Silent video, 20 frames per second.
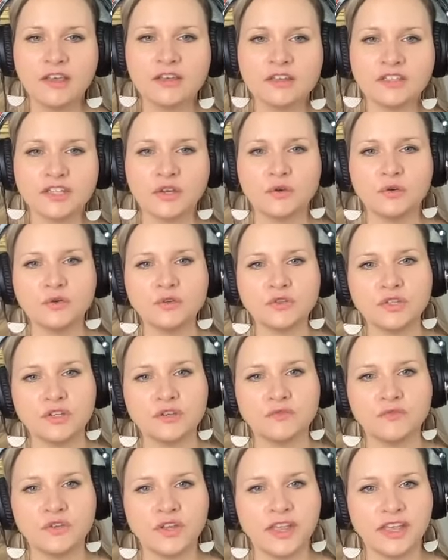So do
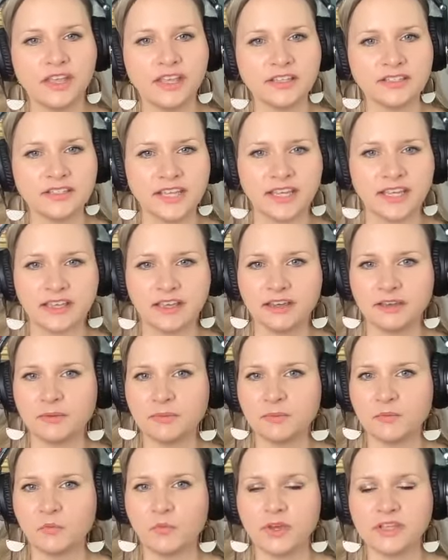you feel like it's like
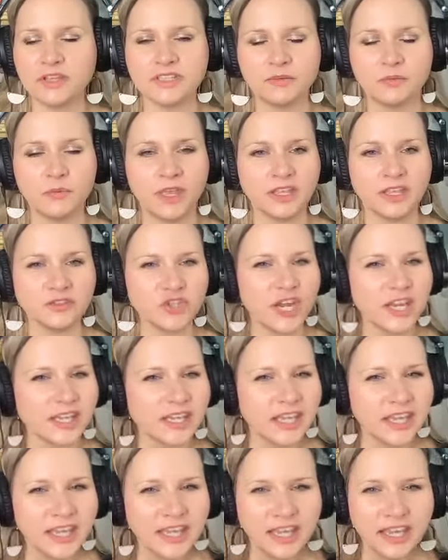a once a week
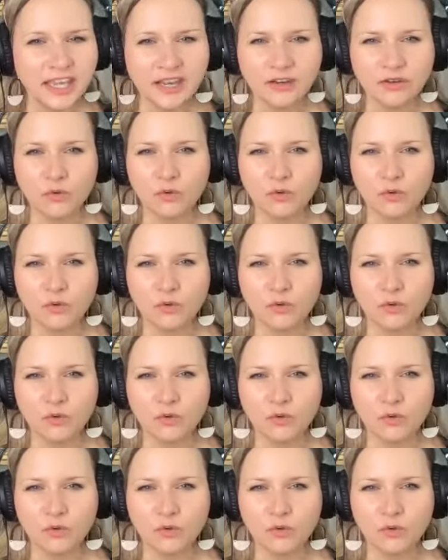check-in,